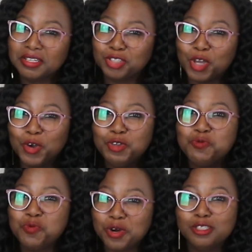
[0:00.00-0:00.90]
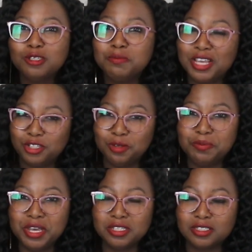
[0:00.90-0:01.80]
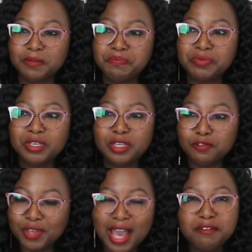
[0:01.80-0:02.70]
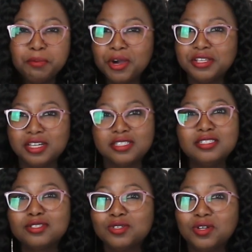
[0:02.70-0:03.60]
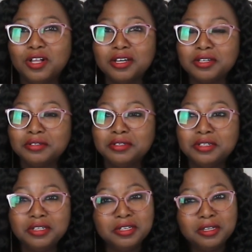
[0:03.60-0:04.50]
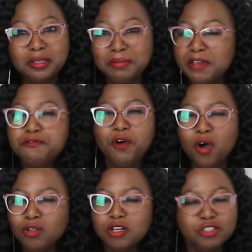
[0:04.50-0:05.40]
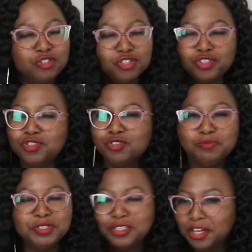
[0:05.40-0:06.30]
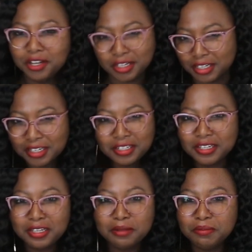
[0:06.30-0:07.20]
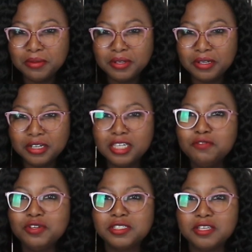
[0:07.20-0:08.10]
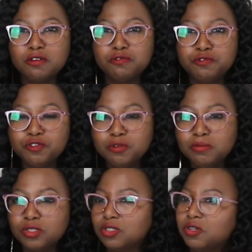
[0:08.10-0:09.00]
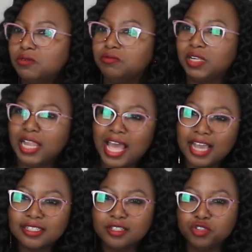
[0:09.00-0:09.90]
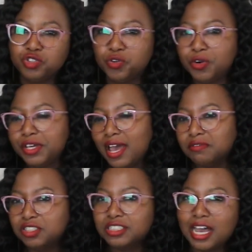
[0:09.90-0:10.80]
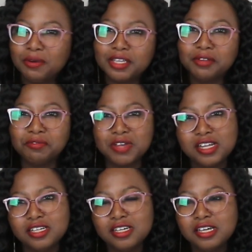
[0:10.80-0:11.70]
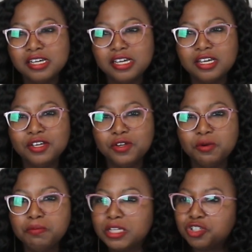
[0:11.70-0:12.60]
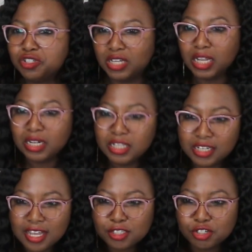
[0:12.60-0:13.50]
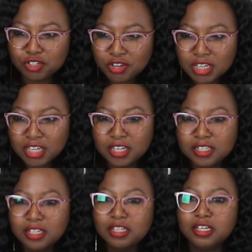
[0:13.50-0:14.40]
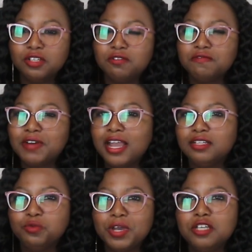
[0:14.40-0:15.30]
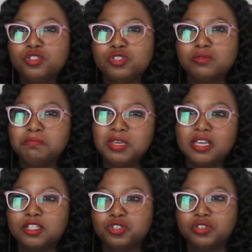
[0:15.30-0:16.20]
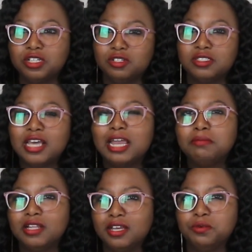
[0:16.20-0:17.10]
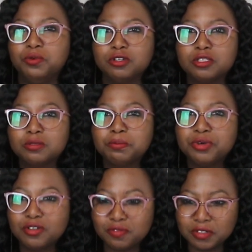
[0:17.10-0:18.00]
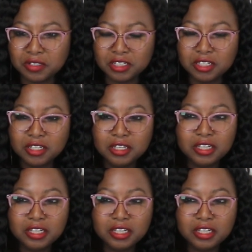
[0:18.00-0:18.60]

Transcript: So you want to be at your best. If you have a party at 6 o'clock, by 4 o'clock you should be done. Give yourself room to go relax, enjoy, have a shower, get ready. You know, make sure you're cleaning as you're cooking. You know, find ways to make sure that your timeline works perfectly.